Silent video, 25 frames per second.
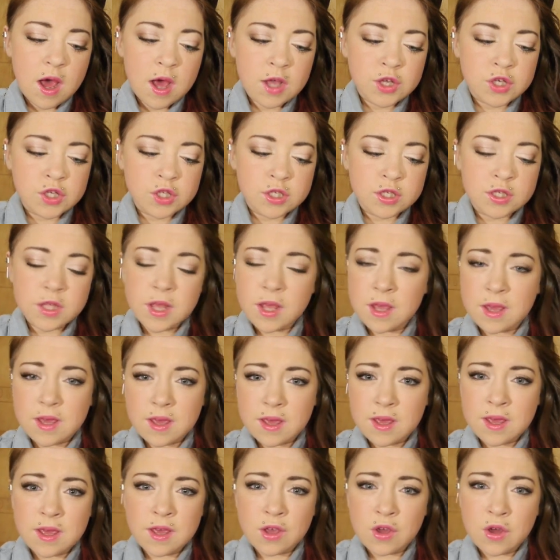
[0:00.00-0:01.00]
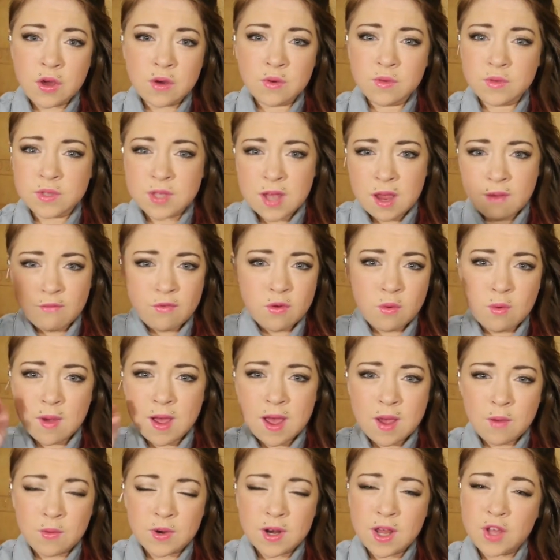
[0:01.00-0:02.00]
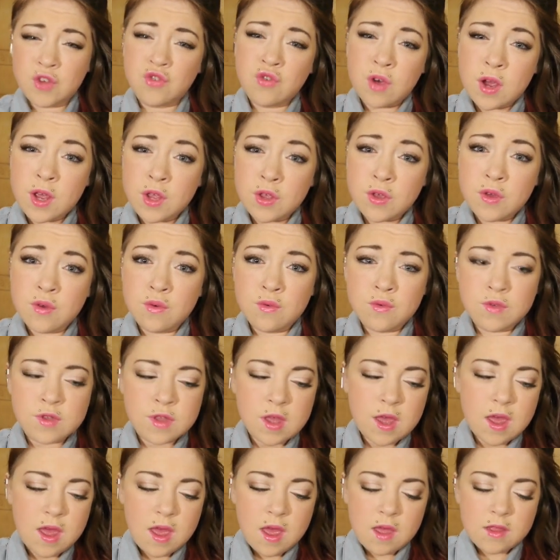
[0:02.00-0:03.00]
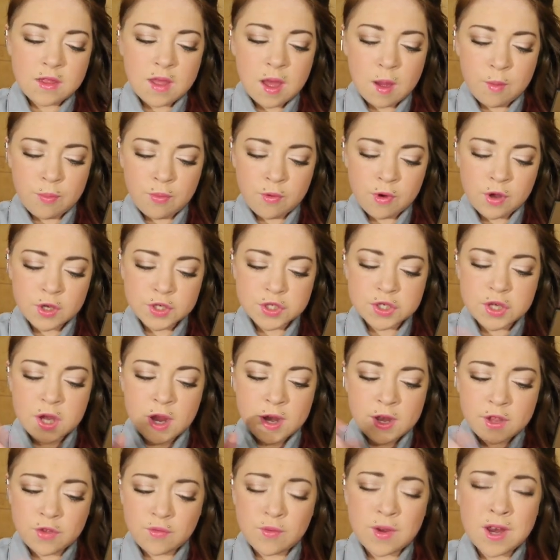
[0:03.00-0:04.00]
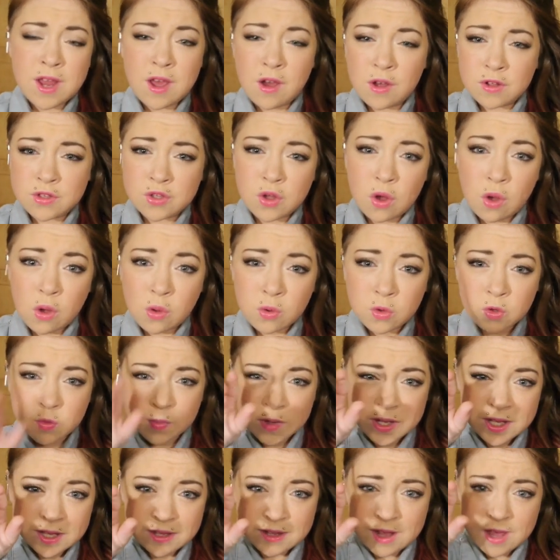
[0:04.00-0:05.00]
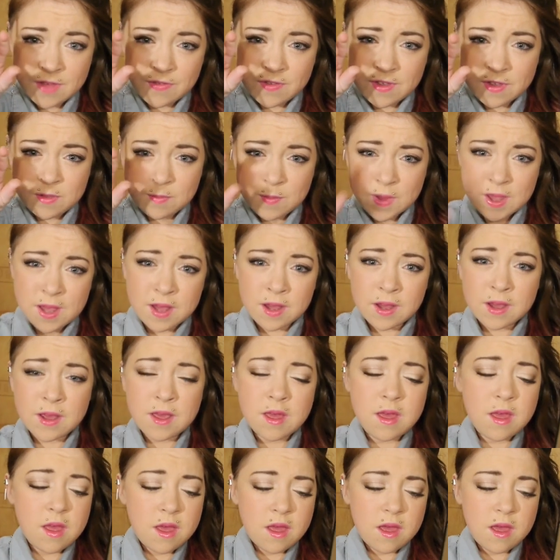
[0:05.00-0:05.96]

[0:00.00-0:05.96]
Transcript: I just think it goes everywhere when I try and use that brush. And it's really hard to hold because it's like this big.